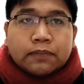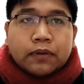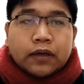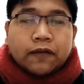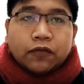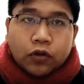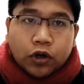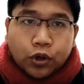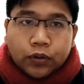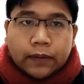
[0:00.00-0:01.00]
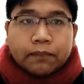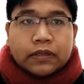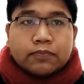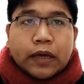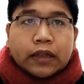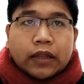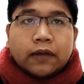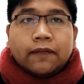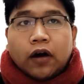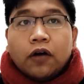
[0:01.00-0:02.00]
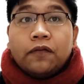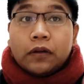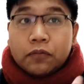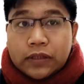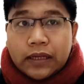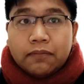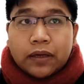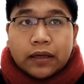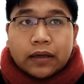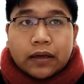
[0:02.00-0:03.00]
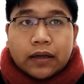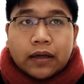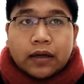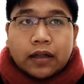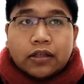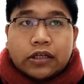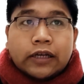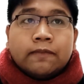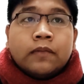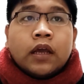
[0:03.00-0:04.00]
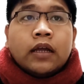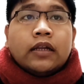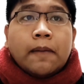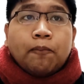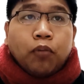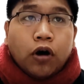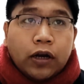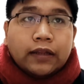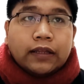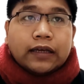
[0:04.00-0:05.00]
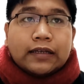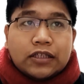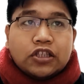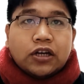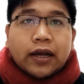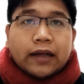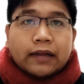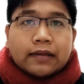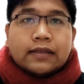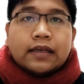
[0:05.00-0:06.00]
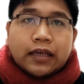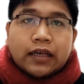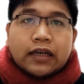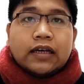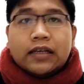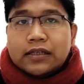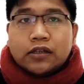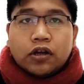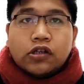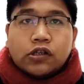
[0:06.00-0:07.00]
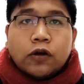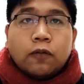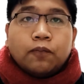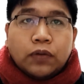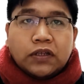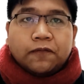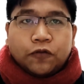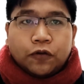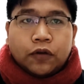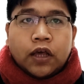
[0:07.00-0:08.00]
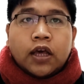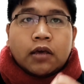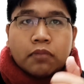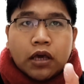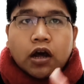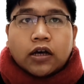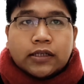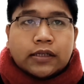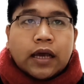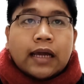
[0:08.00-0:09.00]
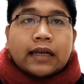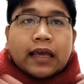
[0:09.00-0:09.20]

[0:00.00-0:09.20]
you look the perspective of the Mozambique country, the political strength here is not so peaceful because the